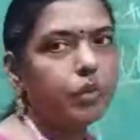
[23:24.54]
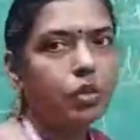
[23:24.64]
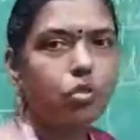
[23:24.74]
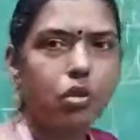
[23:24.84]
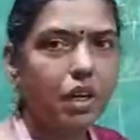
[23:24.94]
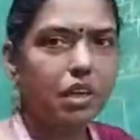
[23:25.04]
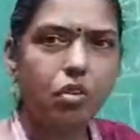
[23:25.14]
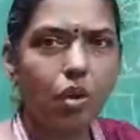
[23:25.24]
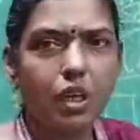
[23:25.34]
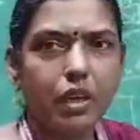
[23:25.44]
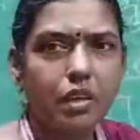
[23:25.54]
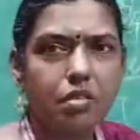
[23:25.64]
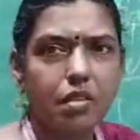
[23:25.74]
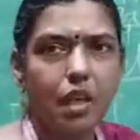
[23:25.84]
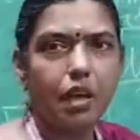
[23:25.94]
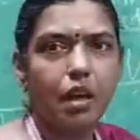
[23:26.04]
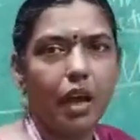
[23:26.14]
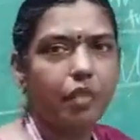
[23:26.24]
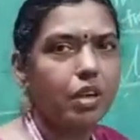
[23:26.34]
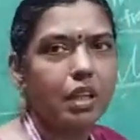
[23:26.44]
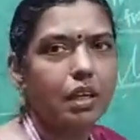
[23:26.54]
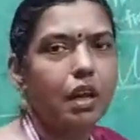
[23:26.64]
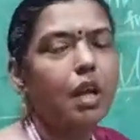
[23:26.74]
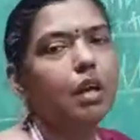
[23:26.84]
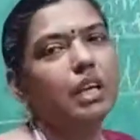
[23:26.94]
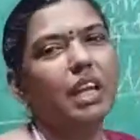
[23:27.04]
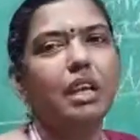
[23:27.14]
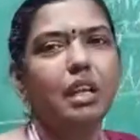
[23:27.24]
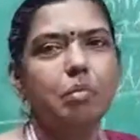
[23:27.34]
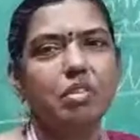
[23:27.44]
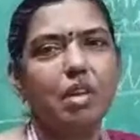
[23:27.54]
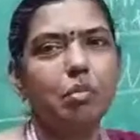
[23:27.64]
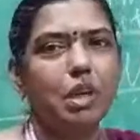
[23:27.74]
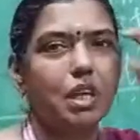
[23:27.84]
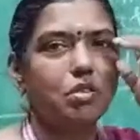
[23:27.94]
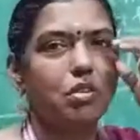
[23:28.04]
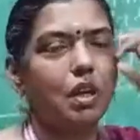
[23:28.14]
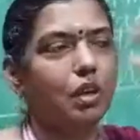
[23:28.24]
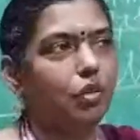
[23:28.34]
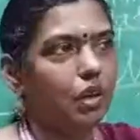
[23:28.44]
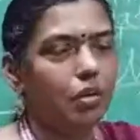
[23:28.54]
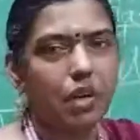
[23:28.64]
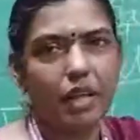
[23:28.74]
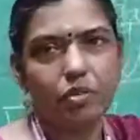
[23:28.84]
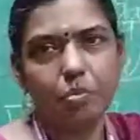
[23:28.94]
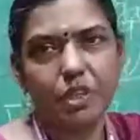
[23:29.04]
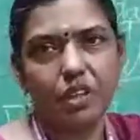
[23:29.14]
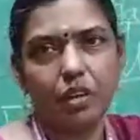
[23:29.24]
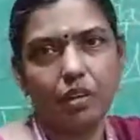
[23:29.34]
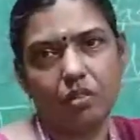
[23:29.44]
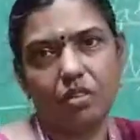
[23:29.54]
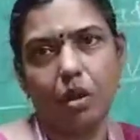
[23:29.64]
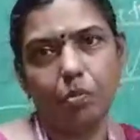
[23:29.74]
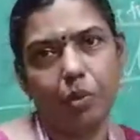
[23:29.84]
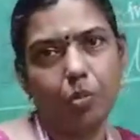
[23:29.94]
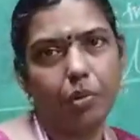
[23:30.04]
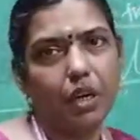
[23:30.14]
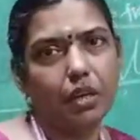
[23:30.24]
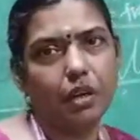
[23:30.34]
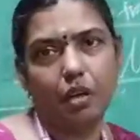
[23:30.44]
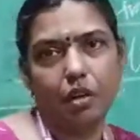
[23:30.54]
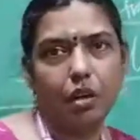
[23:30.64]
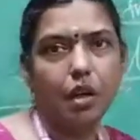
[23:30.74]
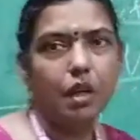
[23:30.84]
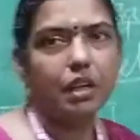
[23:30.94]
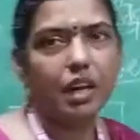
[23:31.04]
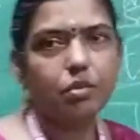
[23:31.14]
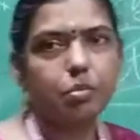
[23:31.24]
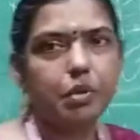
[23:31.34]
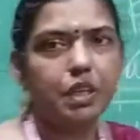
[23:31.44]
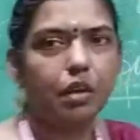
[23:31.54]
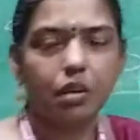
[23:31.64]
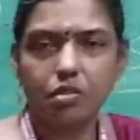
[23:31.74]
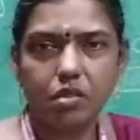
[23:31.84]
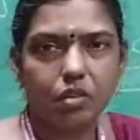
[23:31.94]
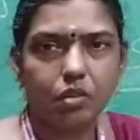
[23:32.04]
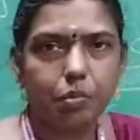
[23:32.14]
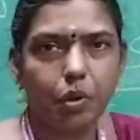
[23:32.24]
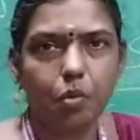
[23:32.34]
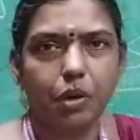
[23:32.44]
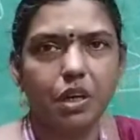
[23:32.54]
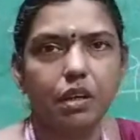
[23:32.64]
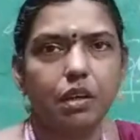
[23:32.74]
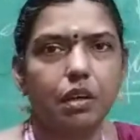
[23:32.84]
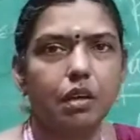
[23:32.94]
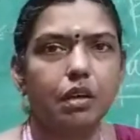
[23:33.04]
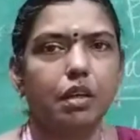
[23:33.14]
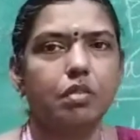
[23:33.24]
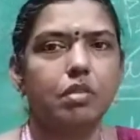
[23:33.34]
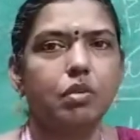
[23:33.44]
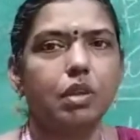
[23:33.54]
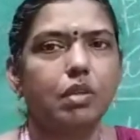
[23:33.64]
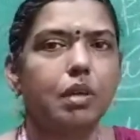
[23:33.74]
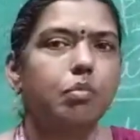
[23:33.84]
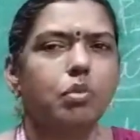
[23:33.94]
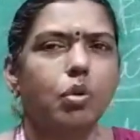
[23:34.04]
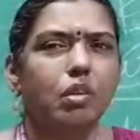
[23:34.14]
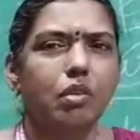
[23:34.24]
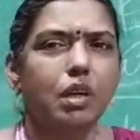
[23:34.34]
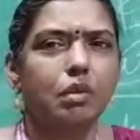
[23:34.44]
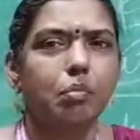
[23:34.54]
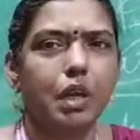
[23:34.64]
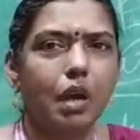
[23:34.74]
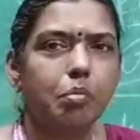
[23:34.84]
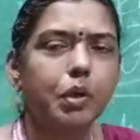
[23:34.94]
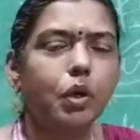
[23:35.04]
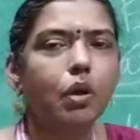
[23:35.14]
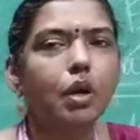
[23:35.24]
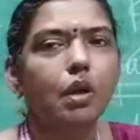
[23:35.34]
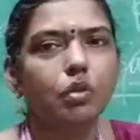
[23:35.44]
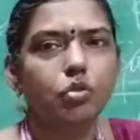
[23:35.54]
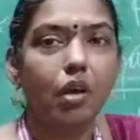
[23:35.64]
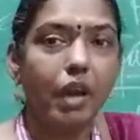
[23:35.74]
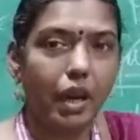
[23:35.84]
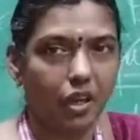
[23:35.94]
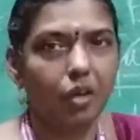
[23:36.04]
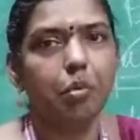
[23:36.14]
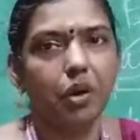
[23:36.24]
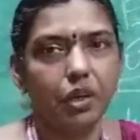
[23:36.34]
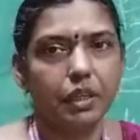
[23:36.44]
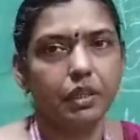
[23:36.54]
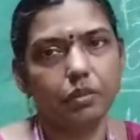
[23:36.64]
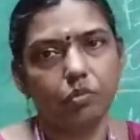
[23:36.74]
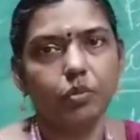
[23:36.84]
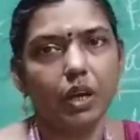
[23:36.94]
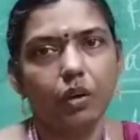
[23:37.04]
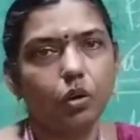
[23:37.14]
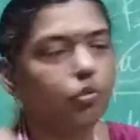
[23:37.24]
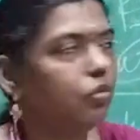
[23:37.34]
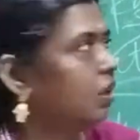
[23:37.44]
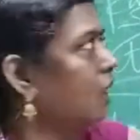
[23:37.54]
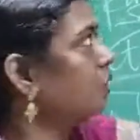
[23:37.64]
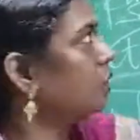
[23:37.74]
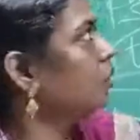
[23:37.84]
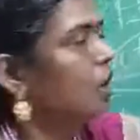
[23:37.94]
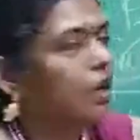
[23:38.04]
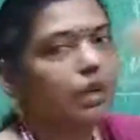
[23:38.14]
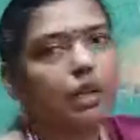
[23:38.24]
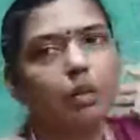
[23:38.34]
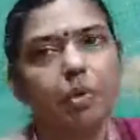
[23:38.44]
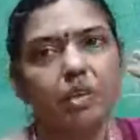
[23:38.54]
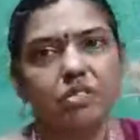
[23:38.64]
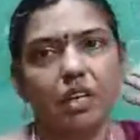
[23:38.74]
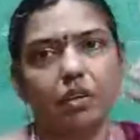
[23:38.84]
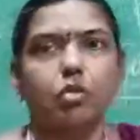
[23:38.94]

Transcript: So then the 12 years after that, any miscommunication, your transmitter is not properly transmit or receiver properly receive the things, whatever it may happen. No? So we had to abandon it. We have to replace it.